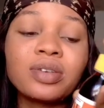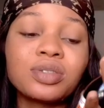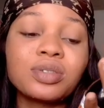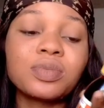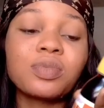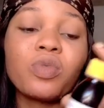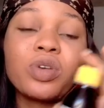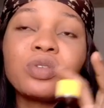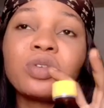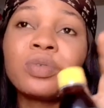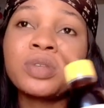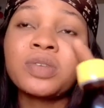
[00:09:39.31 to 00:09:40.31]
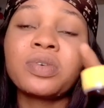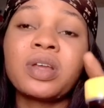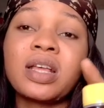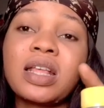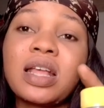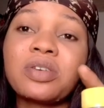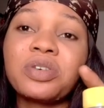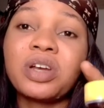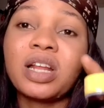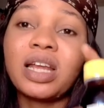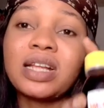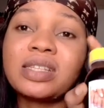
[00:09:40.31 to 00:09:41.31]
So when you're done with this Fongicide
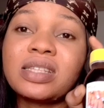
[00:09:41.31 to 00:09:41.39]
Natural Light,